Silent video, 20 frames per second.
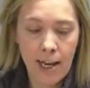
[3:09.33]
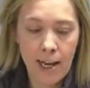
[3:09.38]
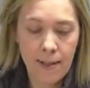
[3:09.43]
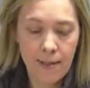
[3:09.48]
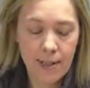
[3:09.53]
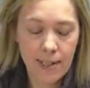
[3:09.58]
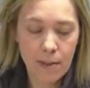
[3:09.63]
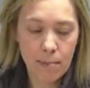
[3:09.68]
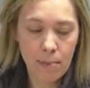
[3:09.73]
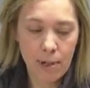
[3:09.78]

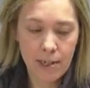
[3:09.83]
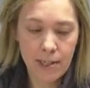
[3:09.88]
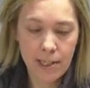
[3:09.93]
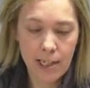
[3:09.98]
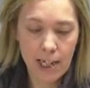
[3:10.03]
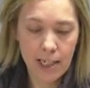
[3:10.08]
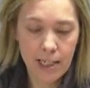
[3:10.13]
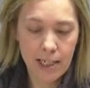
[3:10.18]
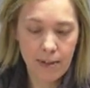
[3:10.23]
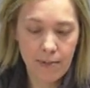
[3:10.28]
This month's
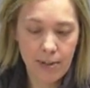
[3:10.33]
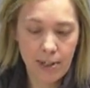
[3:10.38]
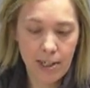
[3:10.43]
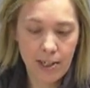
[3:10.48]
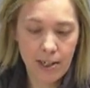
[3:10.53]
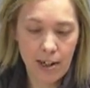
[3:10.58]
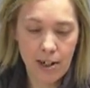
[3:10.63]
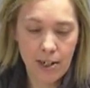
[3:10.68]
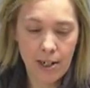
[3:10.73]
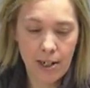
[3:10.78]
activities
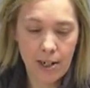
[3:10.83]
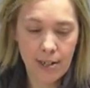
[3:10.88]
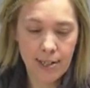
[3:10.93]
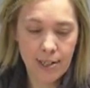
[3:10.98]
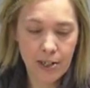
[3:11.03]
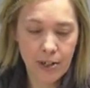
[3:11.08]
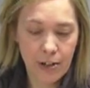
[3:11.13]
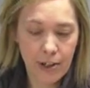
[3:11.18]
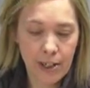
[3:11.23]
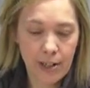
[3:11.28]
are a
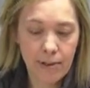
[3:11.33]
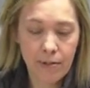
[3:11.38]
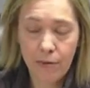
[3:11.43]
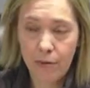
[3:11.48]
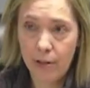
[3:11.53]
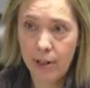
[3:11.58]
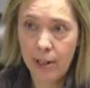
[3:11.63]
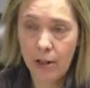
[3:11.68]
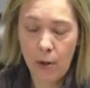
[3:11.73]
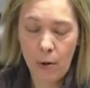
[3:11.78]

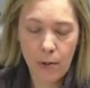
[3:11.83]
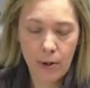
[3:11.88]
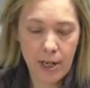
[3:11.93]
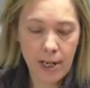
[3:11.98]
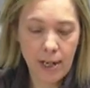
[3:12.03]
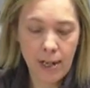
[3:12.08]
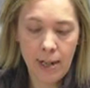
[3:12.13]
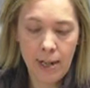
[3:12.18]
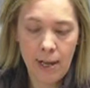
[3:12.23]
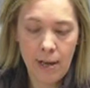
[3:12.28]
screen-free
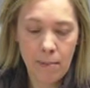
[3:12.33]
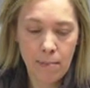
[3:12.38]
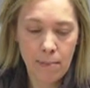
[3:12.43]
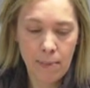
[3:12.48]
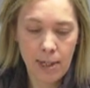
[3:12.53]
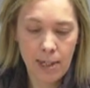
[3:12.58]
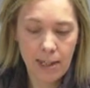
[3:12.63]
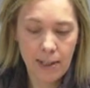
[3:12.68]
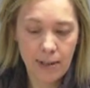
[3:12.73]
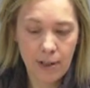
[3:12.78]
coding,
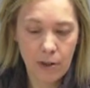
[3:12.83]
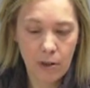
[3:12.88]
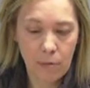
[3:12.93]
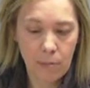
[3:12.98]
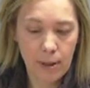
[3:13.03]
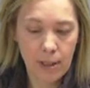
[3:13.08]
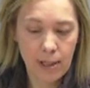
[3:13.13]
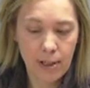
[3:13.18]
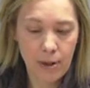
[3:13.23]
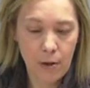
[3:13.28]
meaning there will
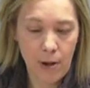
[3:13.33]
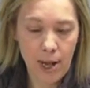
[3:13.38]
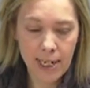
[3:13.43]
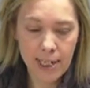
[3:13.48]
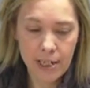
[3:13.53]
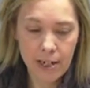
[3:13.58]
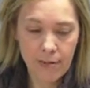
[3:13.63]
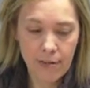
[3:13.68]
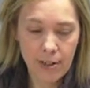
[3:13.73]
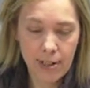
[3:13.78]
be no
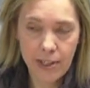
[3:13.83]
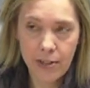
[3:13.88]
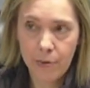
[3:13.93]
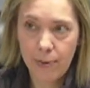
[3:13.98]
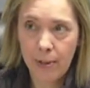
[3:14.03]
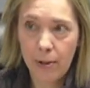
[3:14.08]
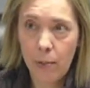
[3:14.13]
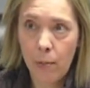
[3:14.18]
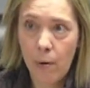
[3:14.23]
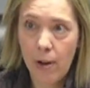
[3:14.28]
activities
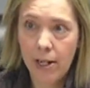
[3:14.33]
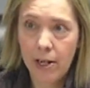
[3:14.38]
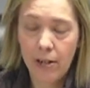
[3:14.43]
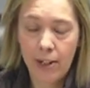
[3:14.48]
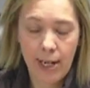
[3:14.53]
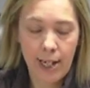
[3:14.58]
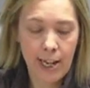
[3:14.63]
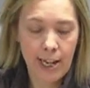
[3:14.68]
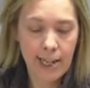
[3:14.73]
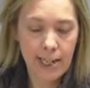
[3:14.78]

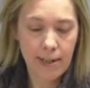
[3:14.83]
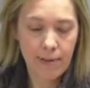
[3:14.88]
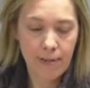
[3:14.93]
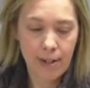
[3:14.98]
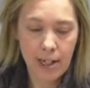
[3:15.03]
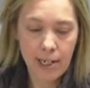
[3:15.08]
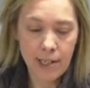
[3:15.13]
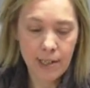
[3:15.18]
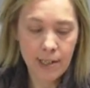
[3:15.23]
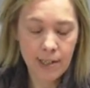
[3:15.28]
requiring a
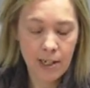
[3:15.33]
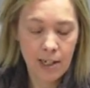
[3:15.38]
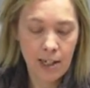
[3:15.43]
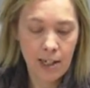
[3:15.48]
device.